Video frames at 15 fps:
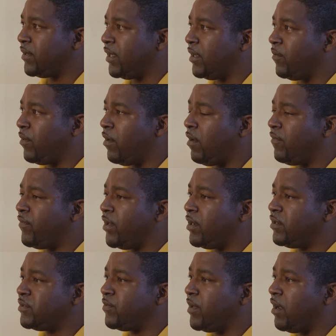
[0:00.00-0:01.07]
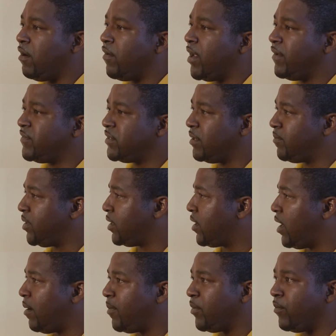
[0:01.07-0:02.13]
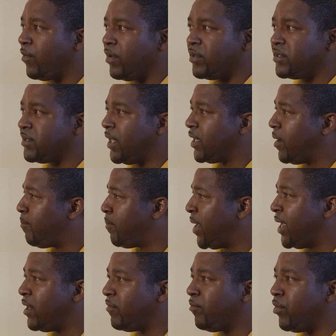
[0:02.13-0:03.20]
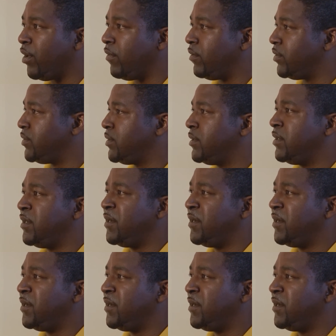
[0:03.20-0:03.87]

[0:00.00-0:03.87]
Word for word: Okay, we're all veterans. We all have something in common. We're just like a band of brothers,